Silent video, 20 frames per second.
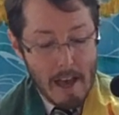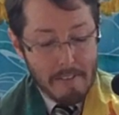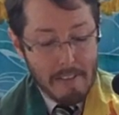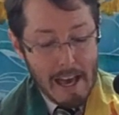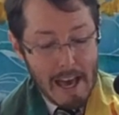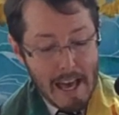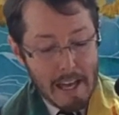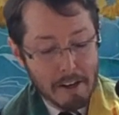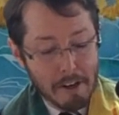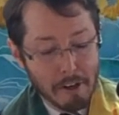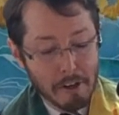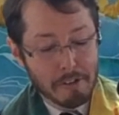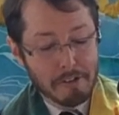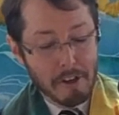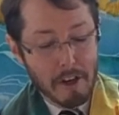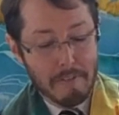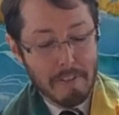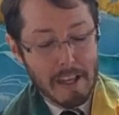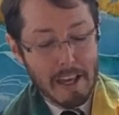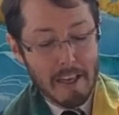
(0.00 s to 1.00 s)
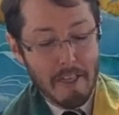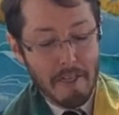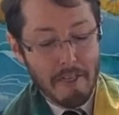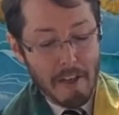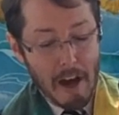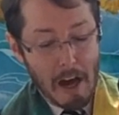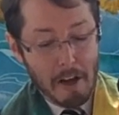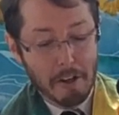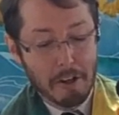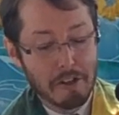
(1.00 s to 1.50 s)
The editors of the
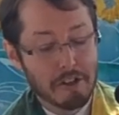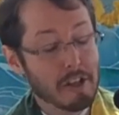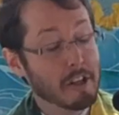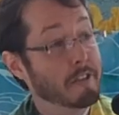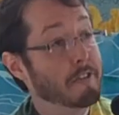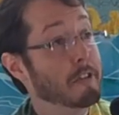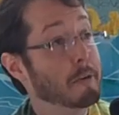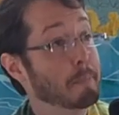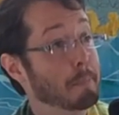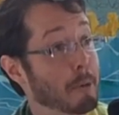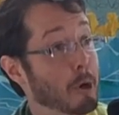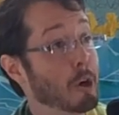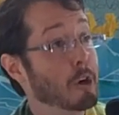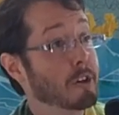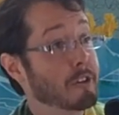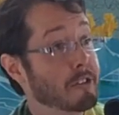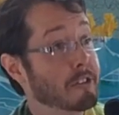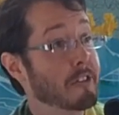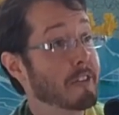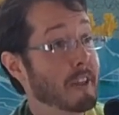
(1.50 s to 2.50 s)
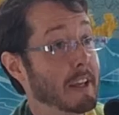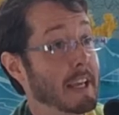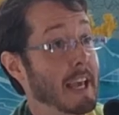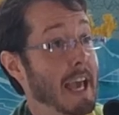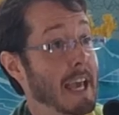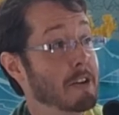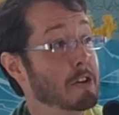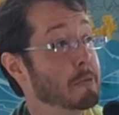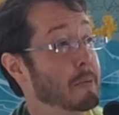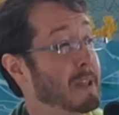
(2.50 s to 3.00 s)
anthology of the books that
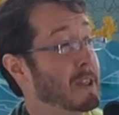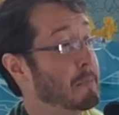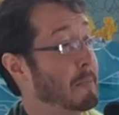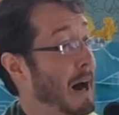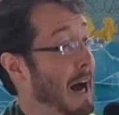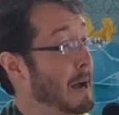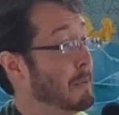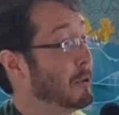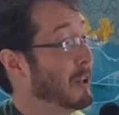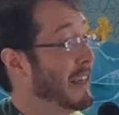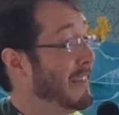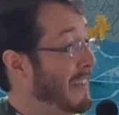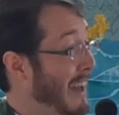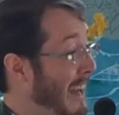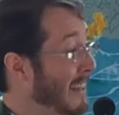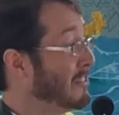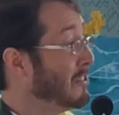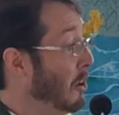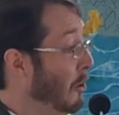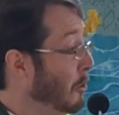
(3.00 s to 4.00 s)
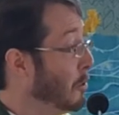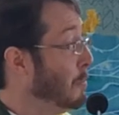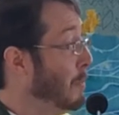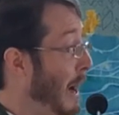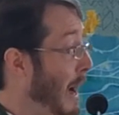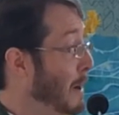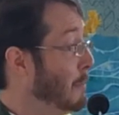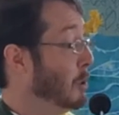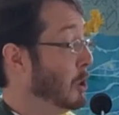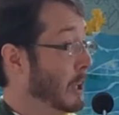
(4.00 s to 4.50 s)
came to be the Bible, and that's all the
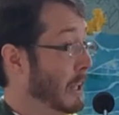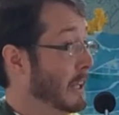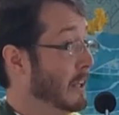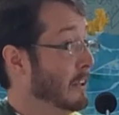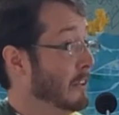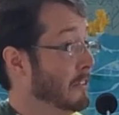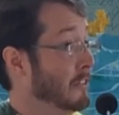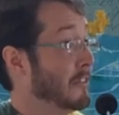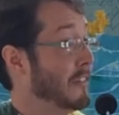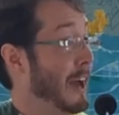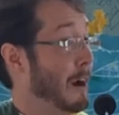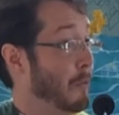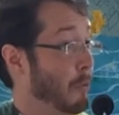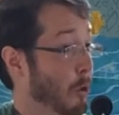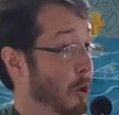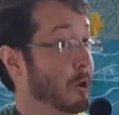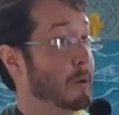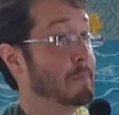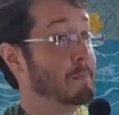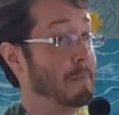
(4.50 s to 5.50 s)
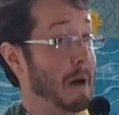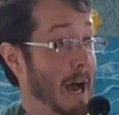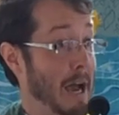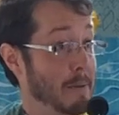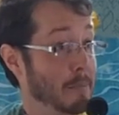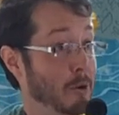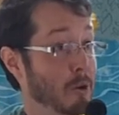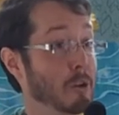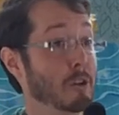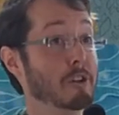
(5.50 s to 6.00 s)
Bible is, that word
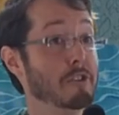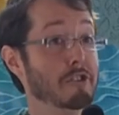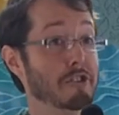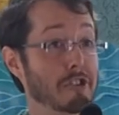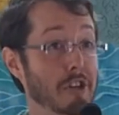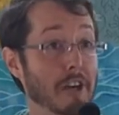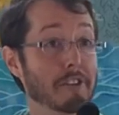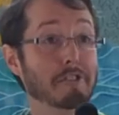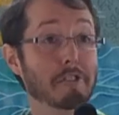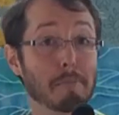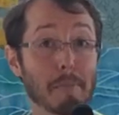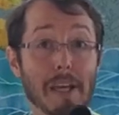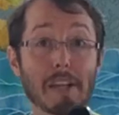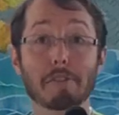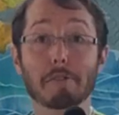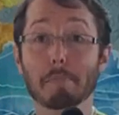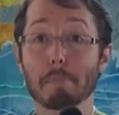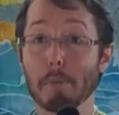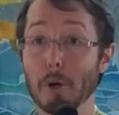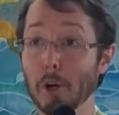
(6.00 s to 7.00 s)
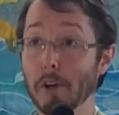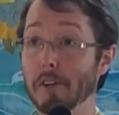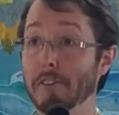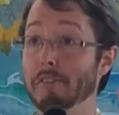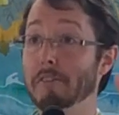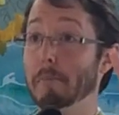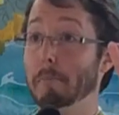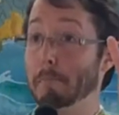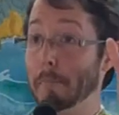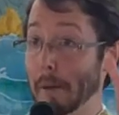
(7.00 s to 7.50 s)
Bible just means
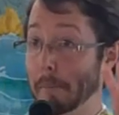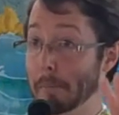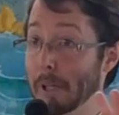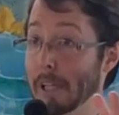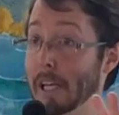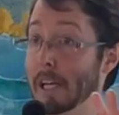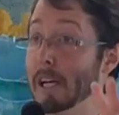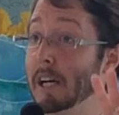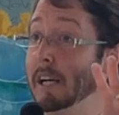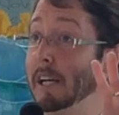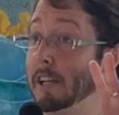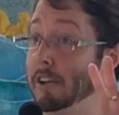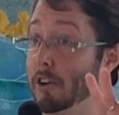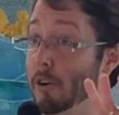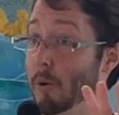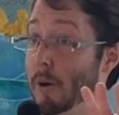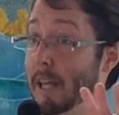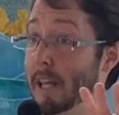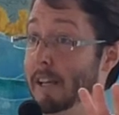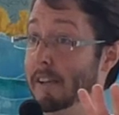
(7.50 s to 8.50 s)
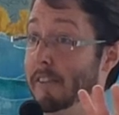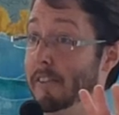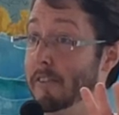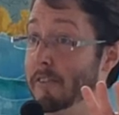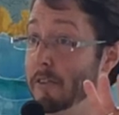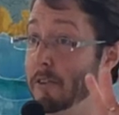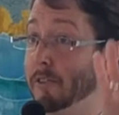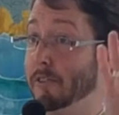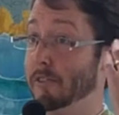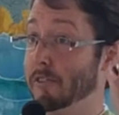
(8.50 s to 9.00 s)
books, biblia in Greek.
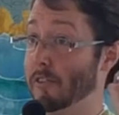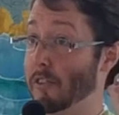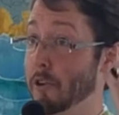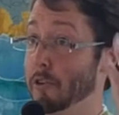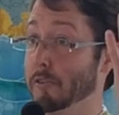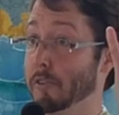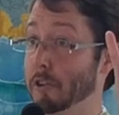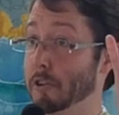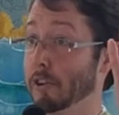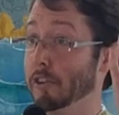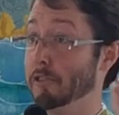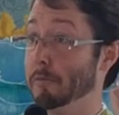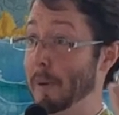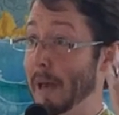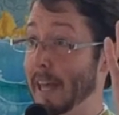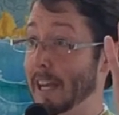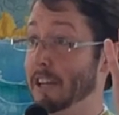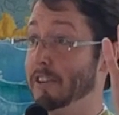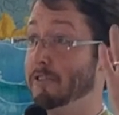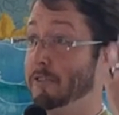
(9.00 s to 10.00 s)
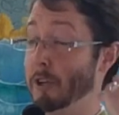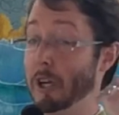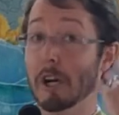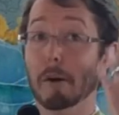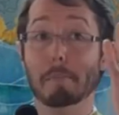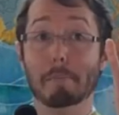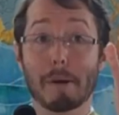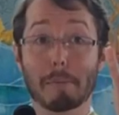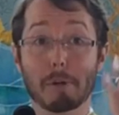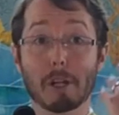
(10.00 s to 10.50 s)
If you those of you who took Spanish, you
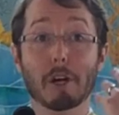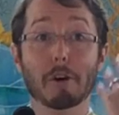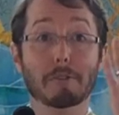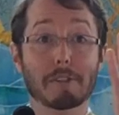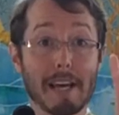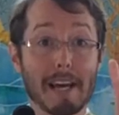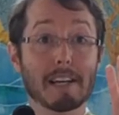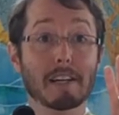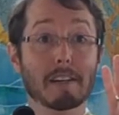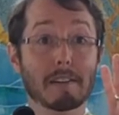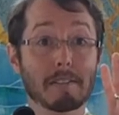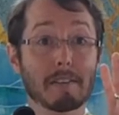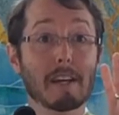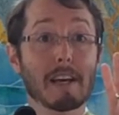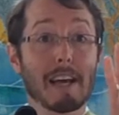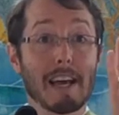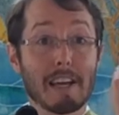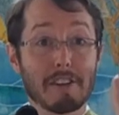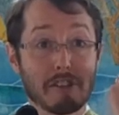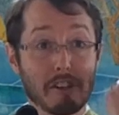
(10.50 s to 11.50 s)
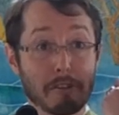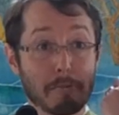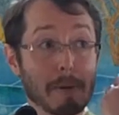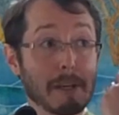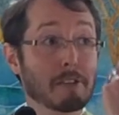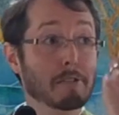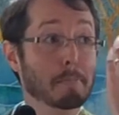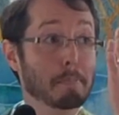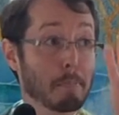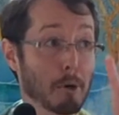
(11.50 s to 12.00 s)
hear biblioteca. It just
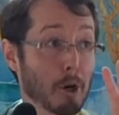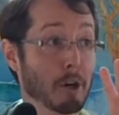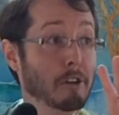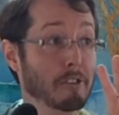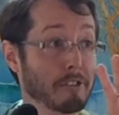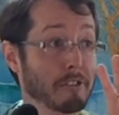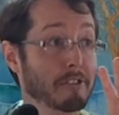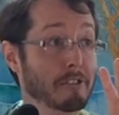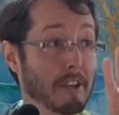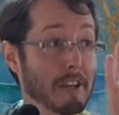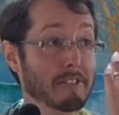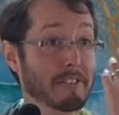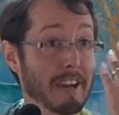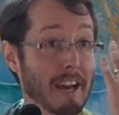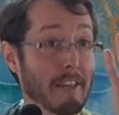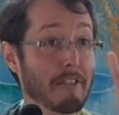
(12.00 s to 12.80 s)
means books. It's an